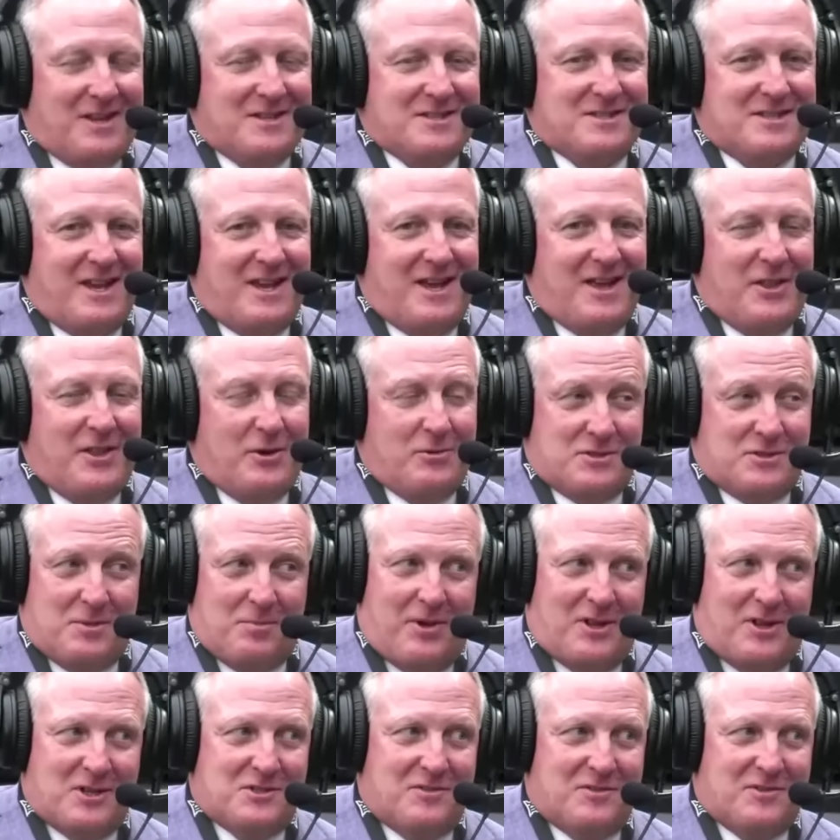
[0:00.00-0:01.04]
there was a
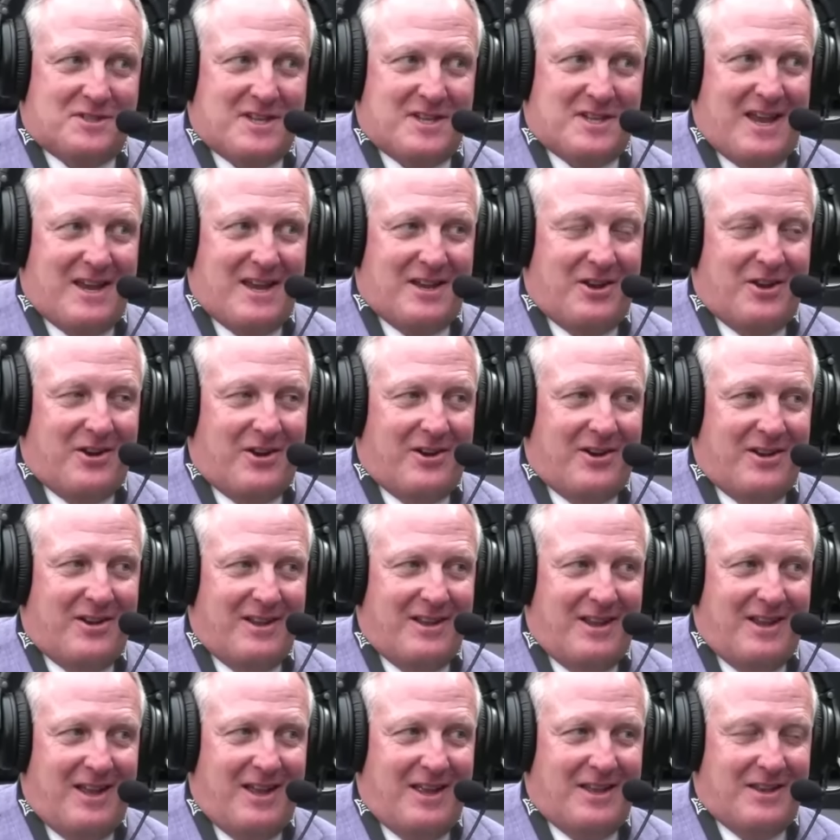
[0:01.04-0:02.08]
bunch of us that year.
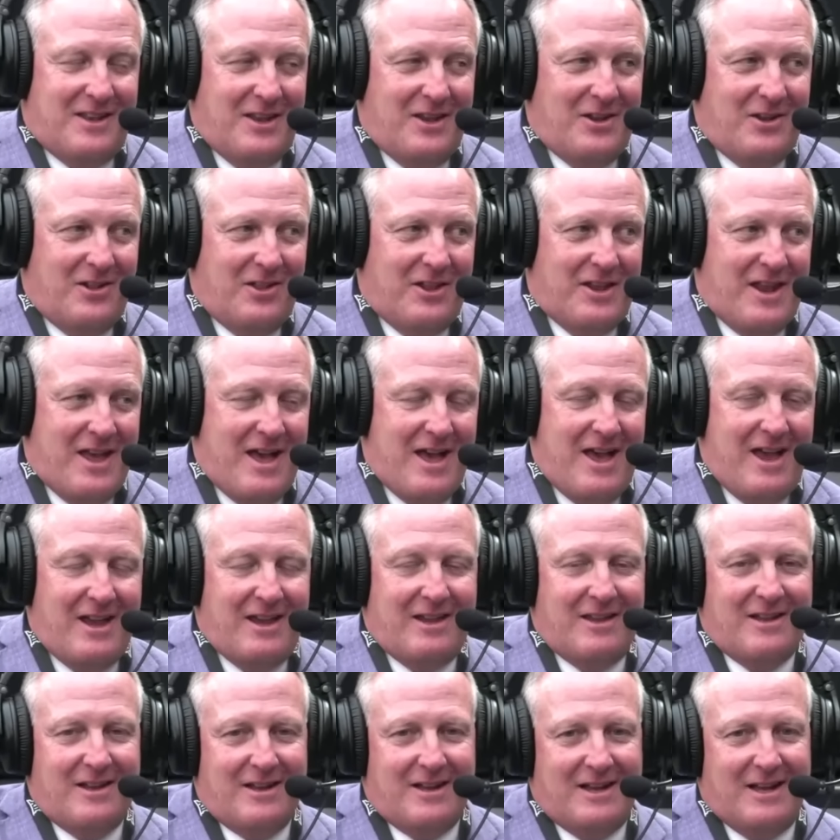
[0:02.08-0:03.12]
Neil and
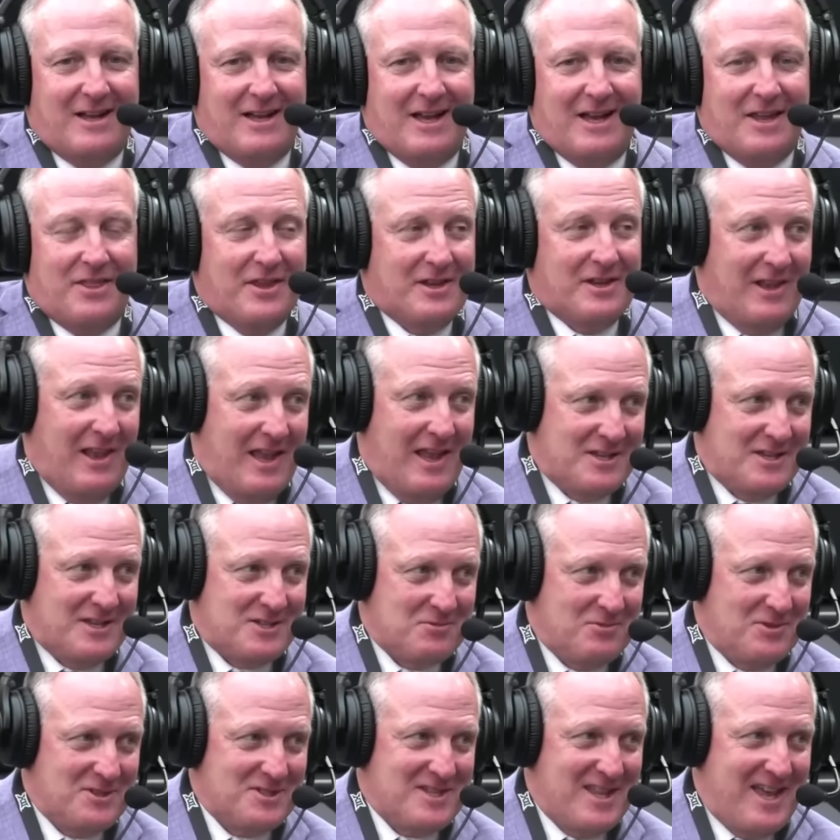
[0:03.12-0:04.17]
I, I think Les
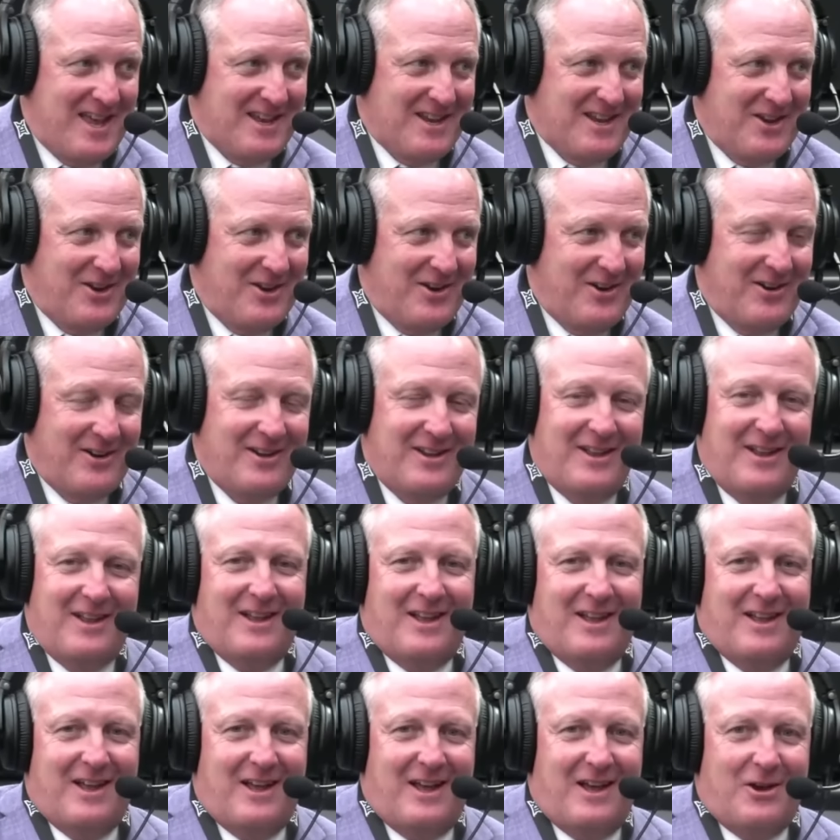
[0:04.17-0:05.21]
was that year.
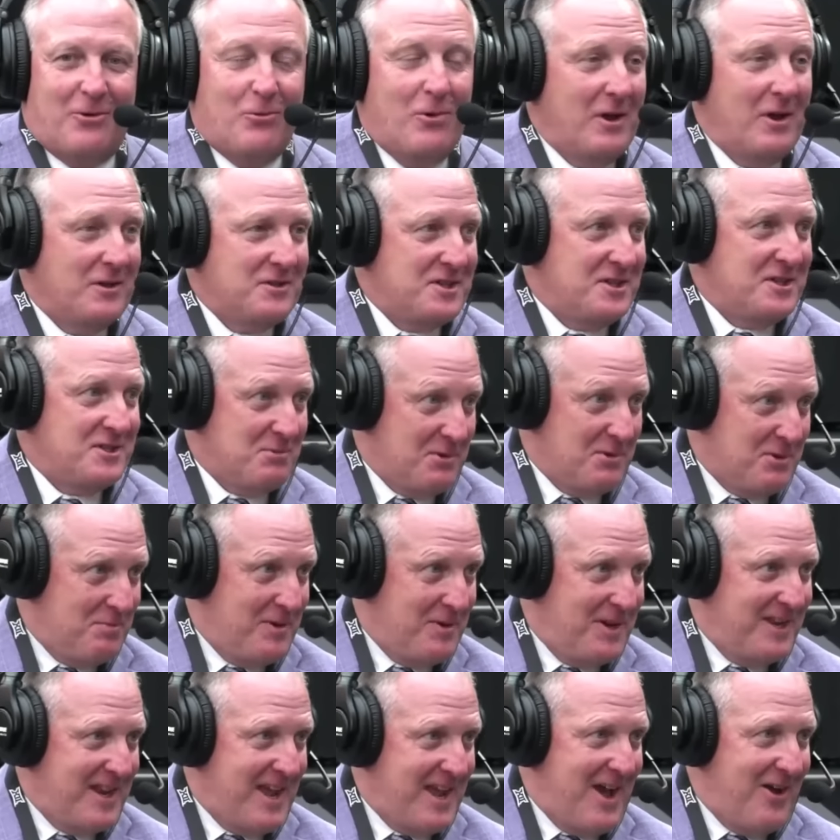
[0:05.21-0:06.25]
Wellesley's with
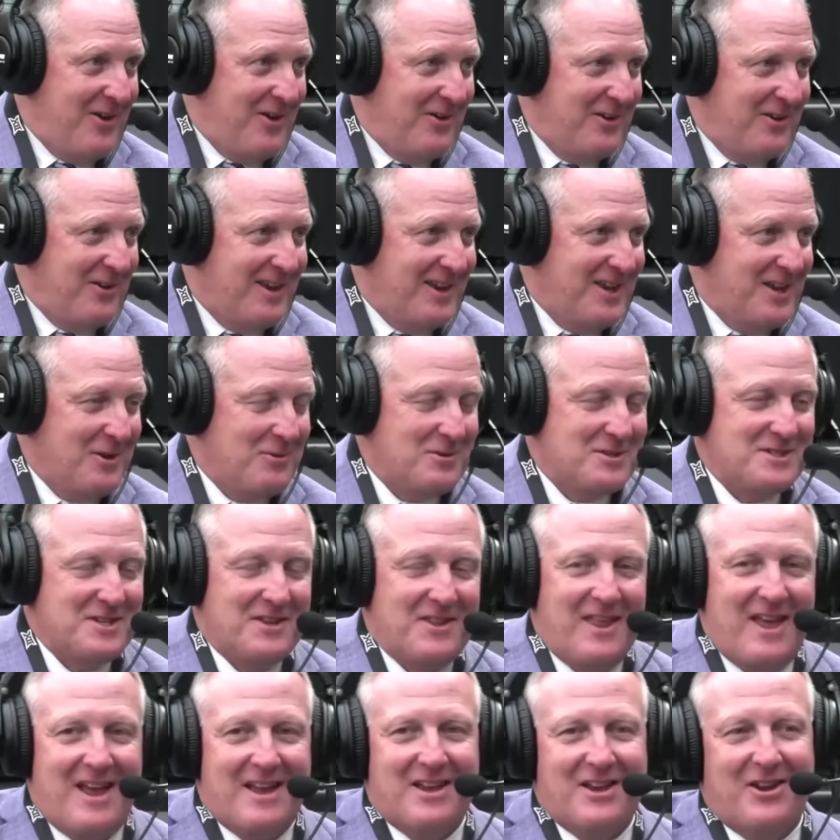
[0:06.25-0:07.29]
me now. And he was in
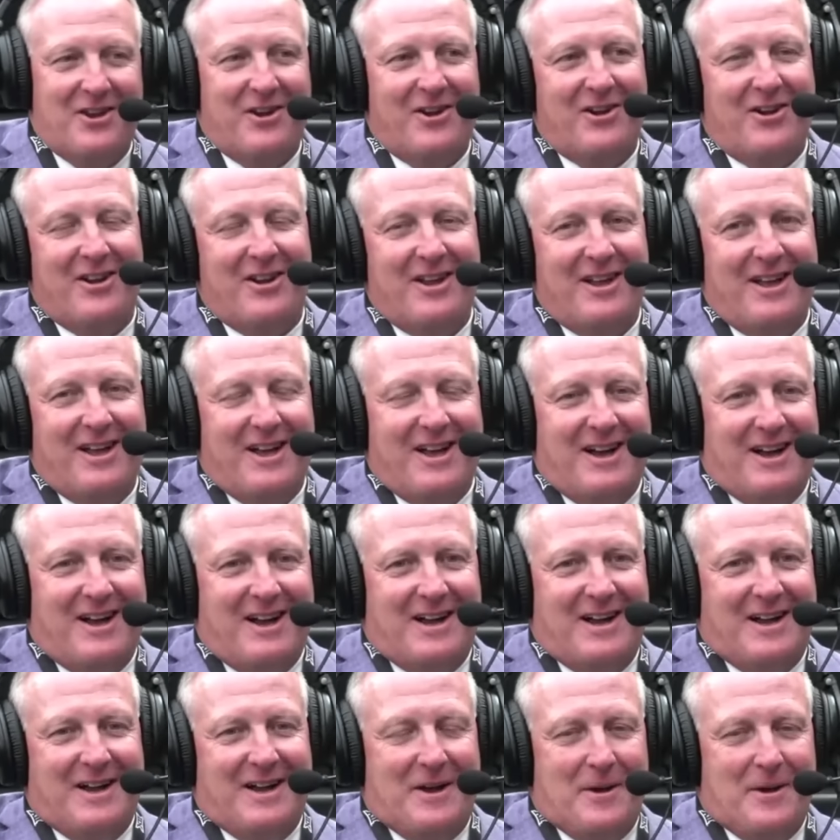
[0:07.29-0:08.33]
that year.
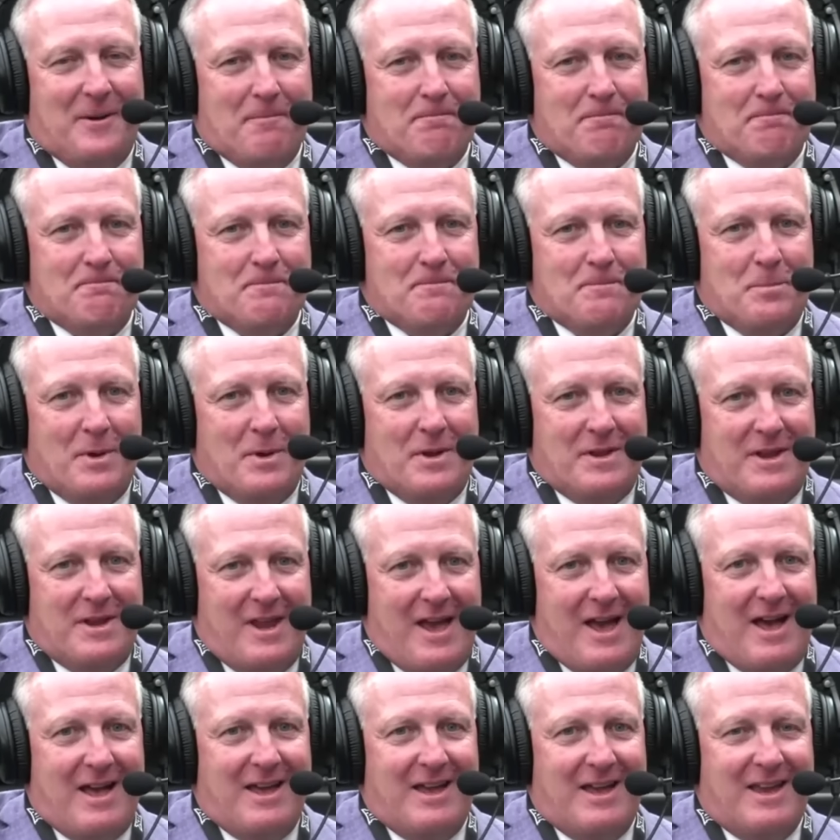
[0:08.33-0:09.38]

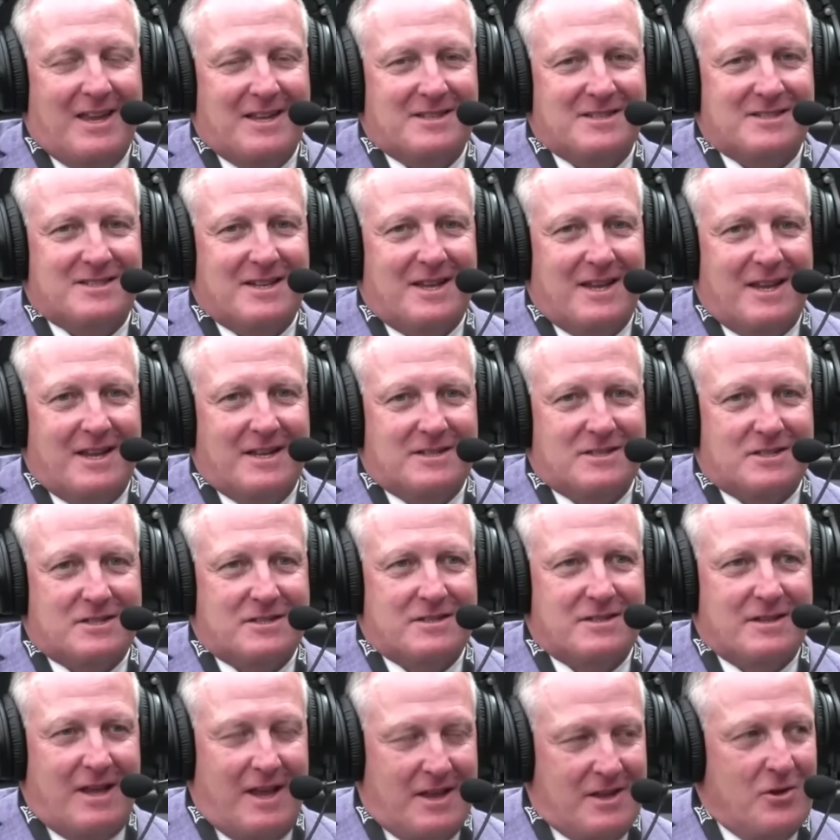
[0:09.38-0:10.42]
It's
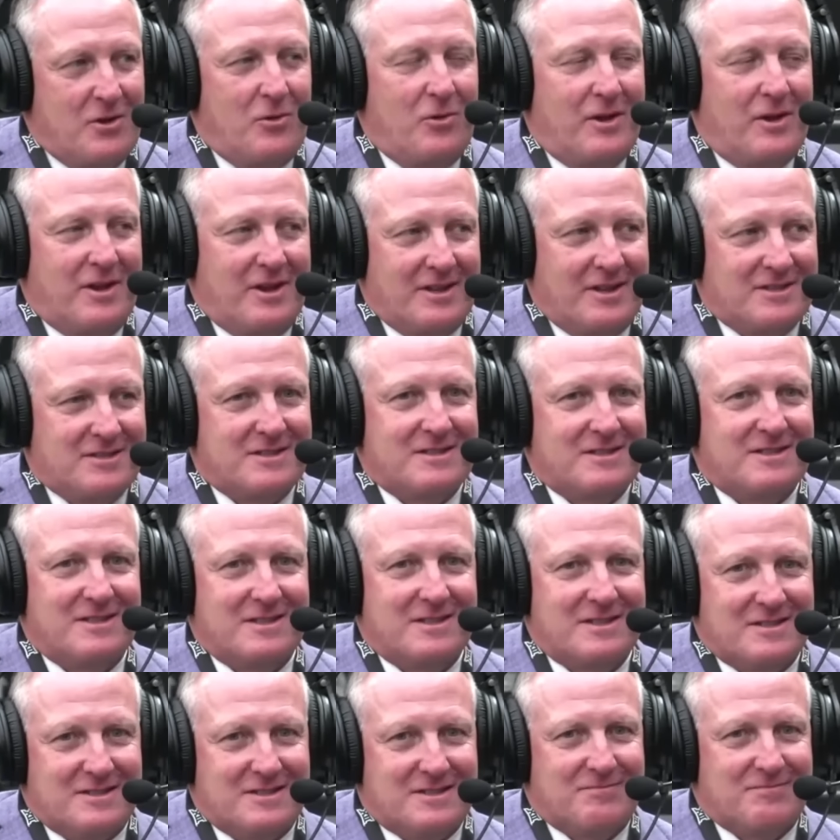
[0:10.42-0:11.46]
I know it.
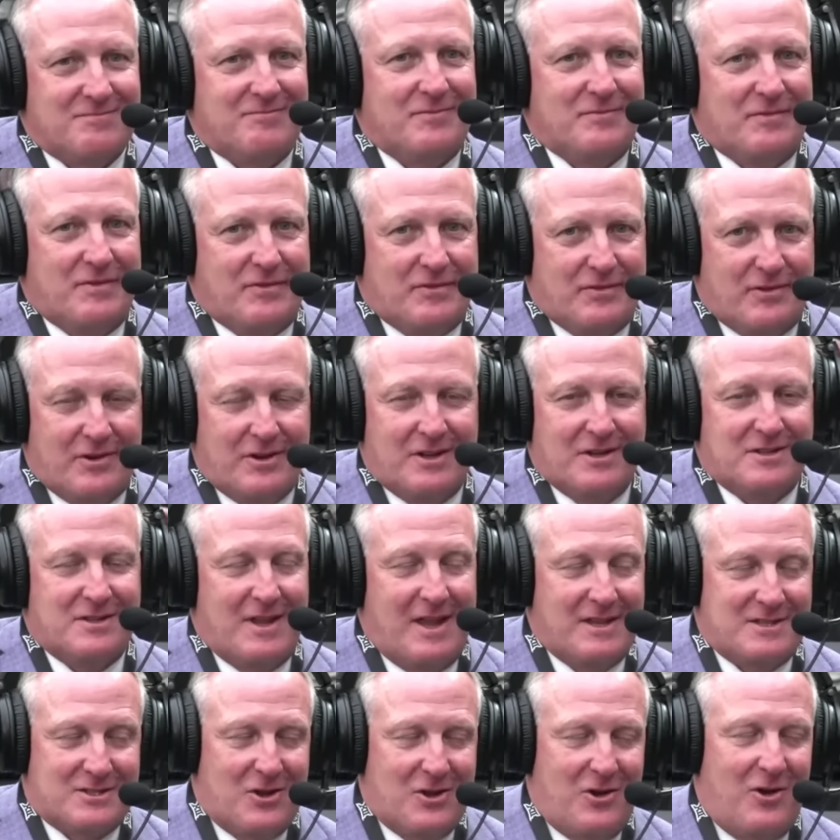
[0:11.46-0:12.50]

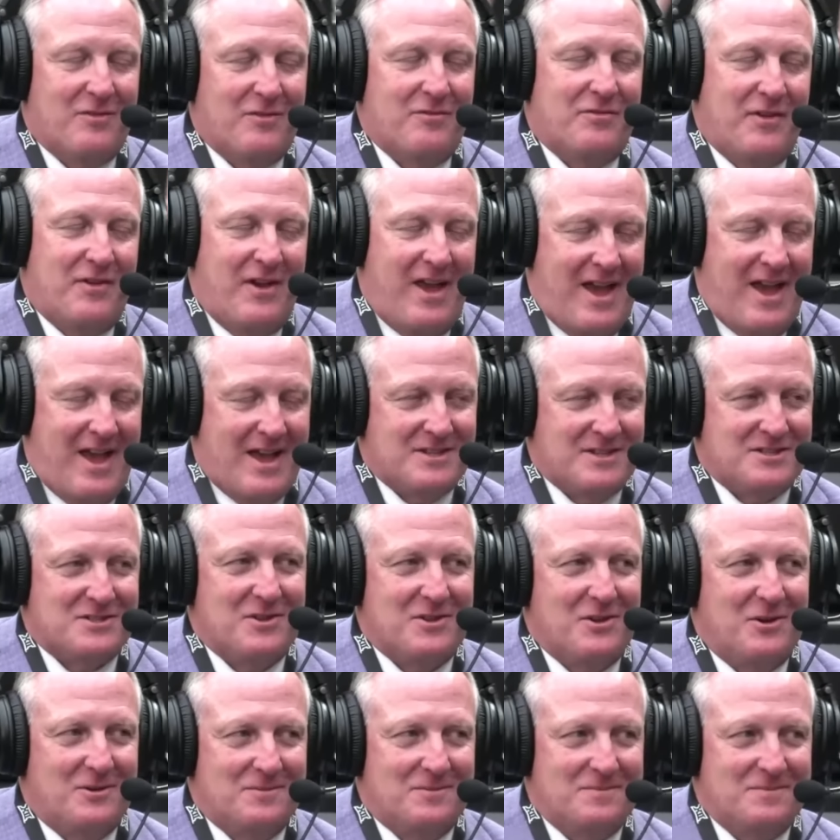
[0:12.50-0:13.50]
That's gone fast, though.